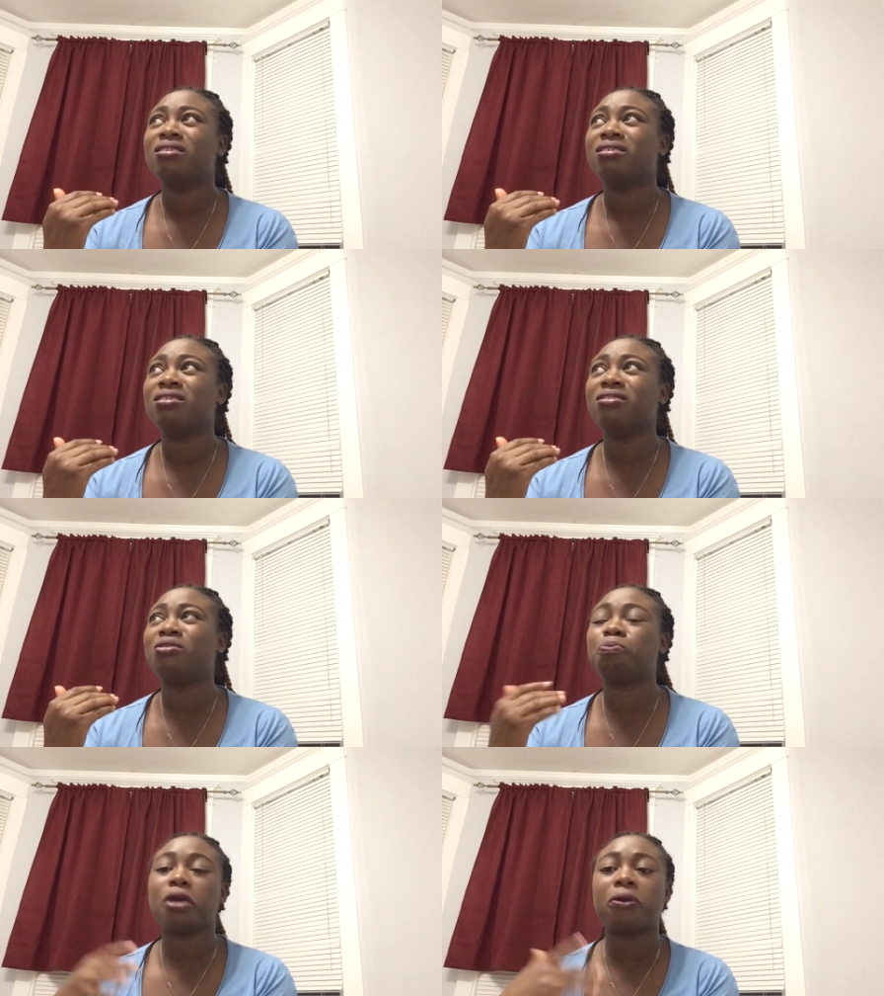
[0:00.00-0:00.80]
his
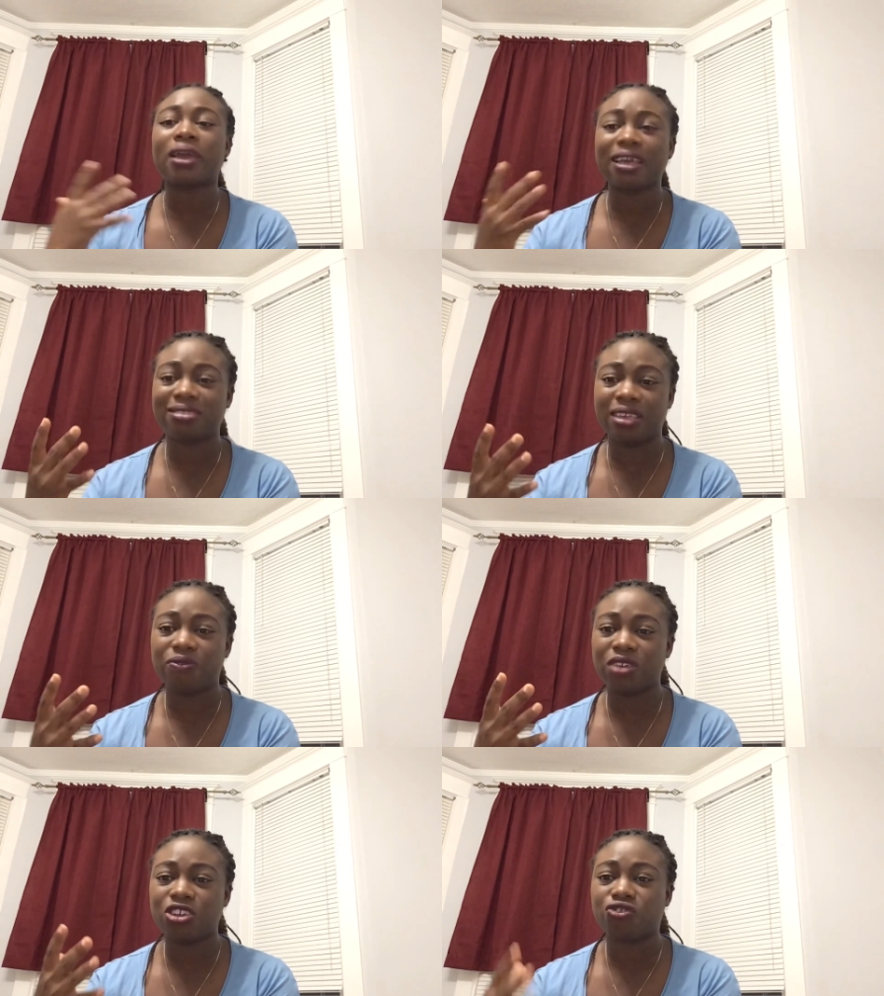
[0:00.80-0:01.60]

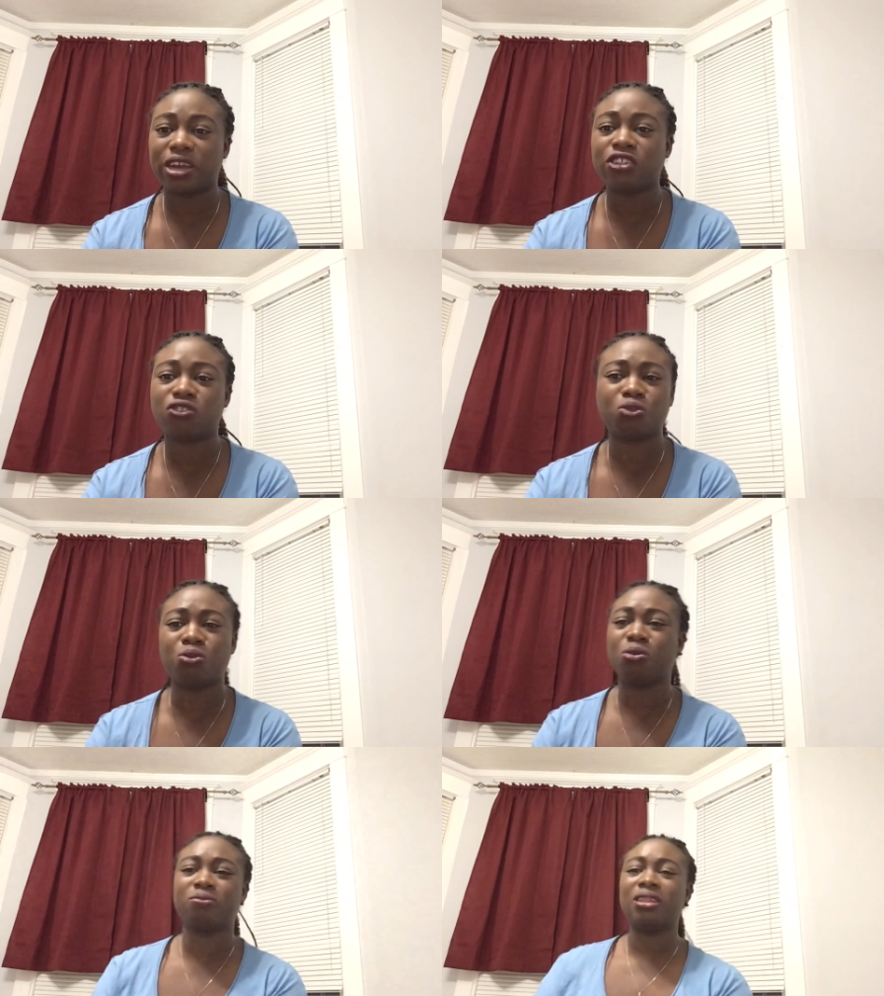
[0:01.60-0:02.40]
prerogative in trying
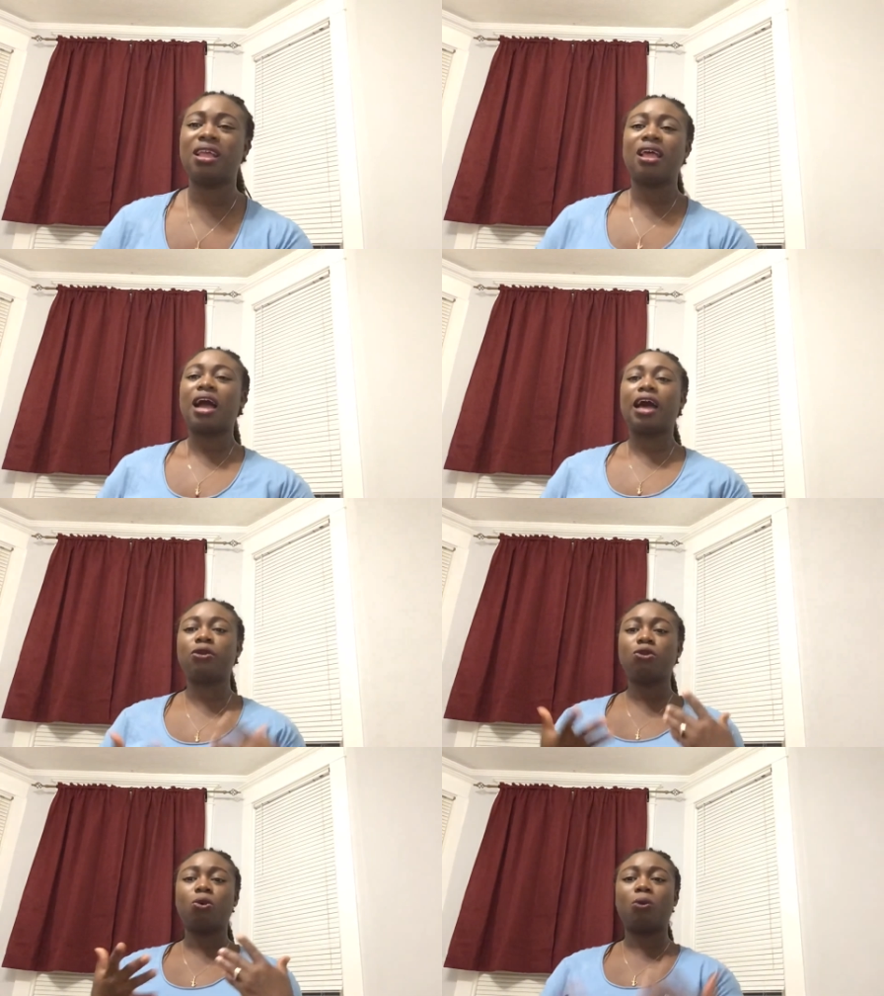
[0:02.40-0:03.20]
to, I
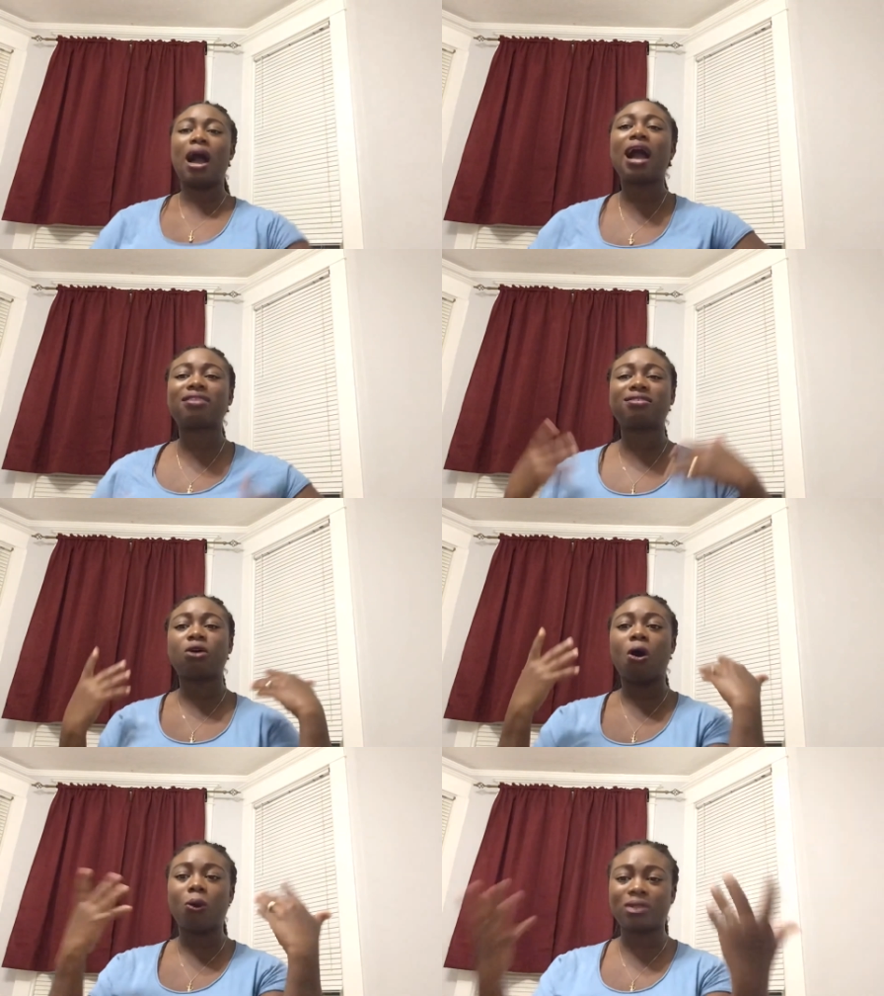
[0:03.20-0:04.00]
don't know, act
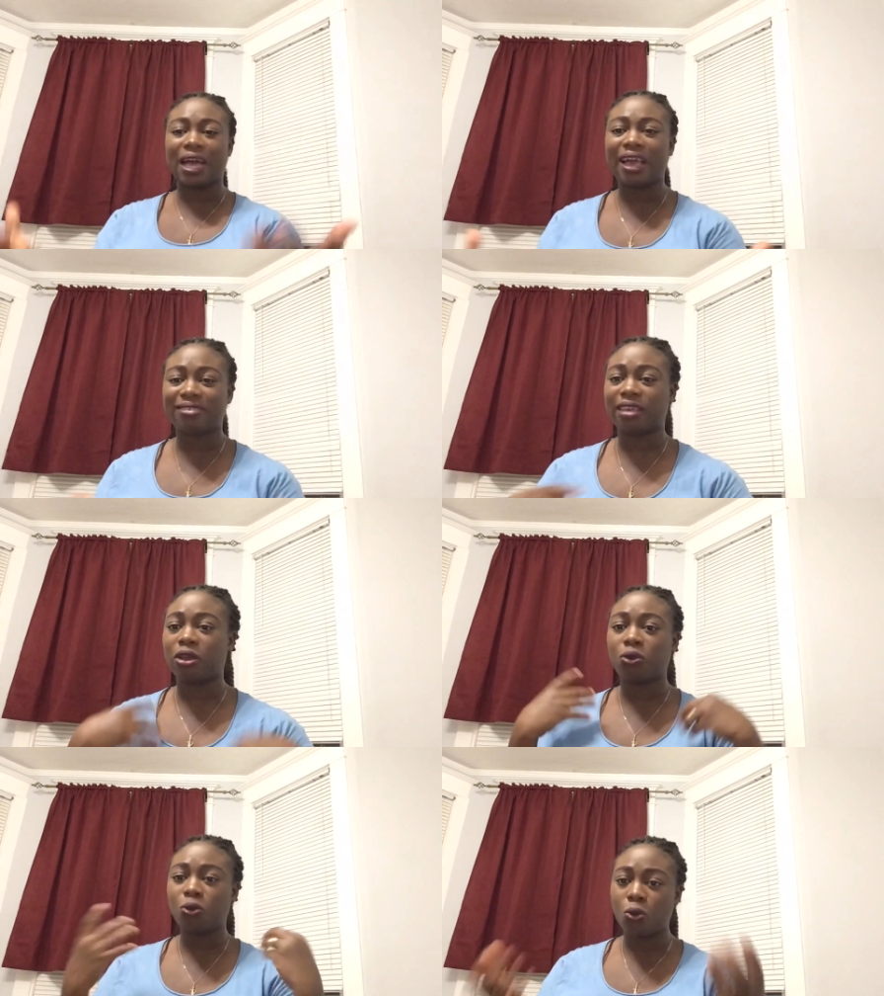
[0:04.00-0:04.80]
all nice
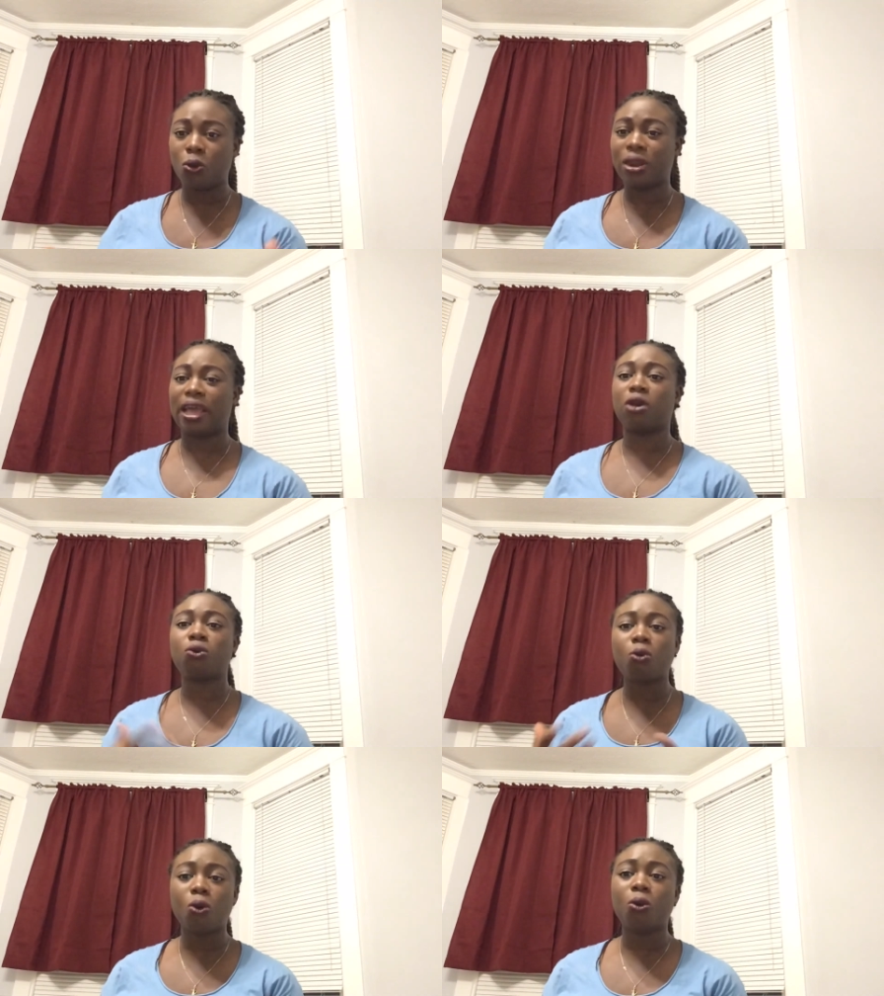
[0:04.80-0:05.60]
and good and
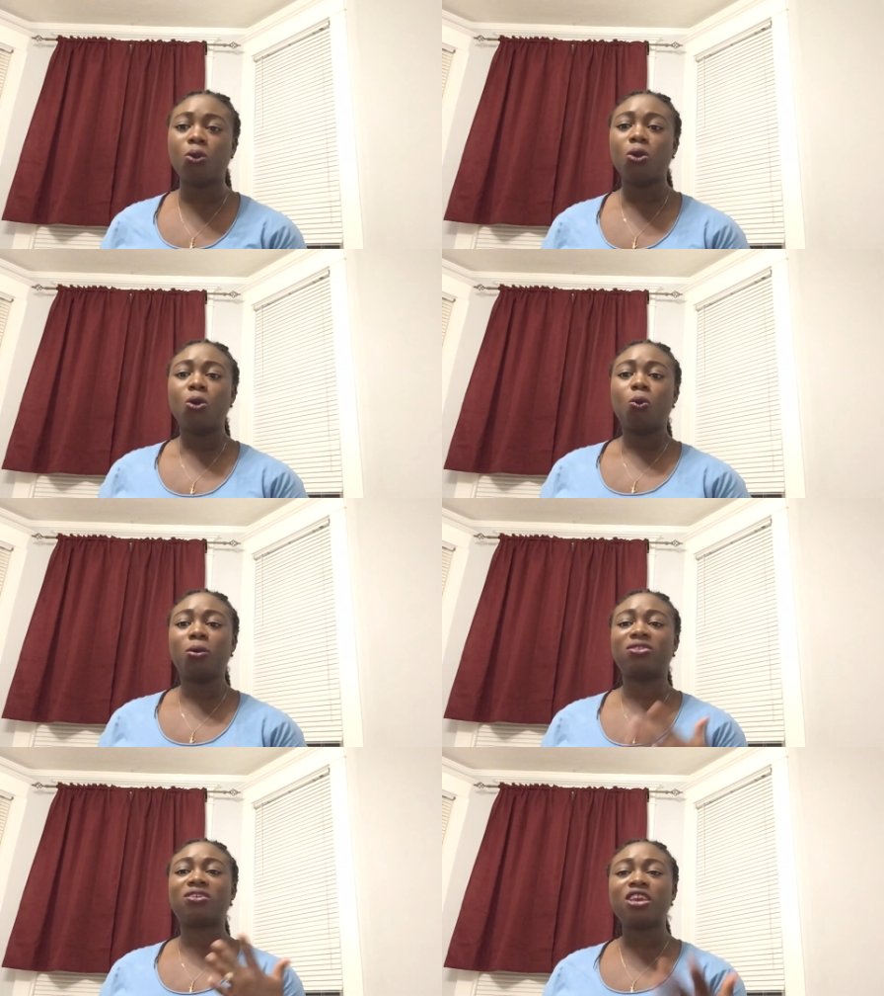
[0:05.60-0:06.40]
cool
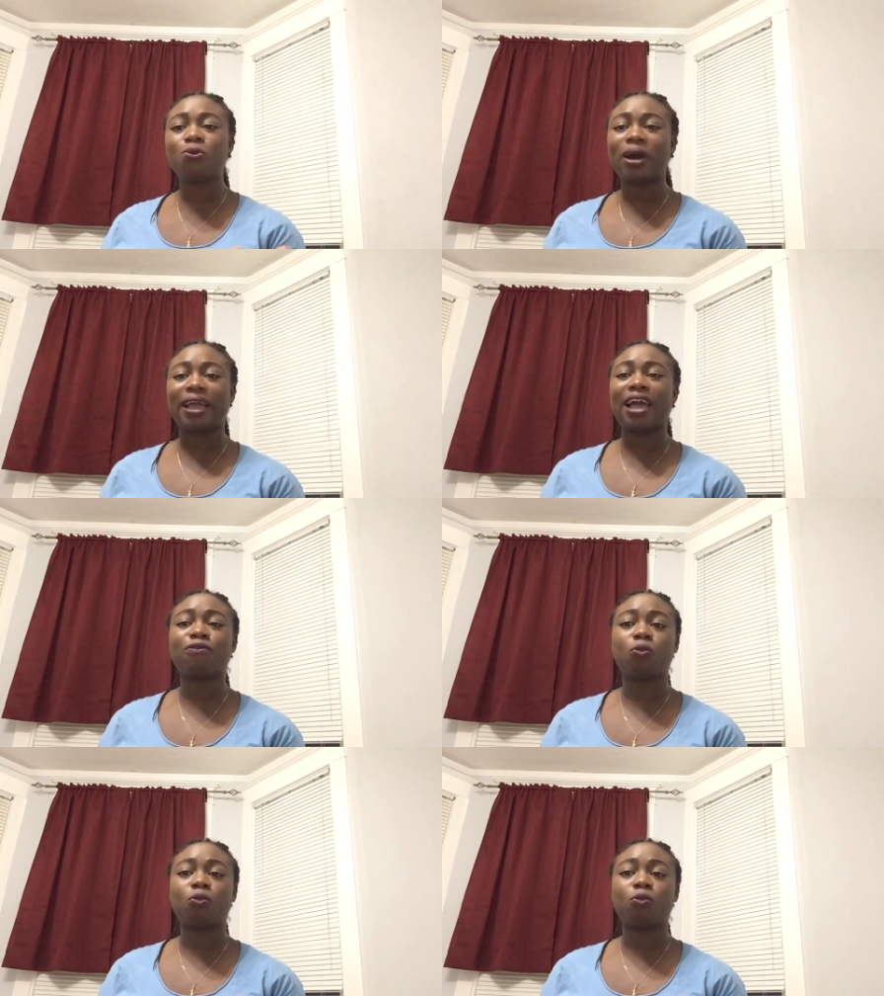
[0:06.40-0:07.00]
with Kidwaya,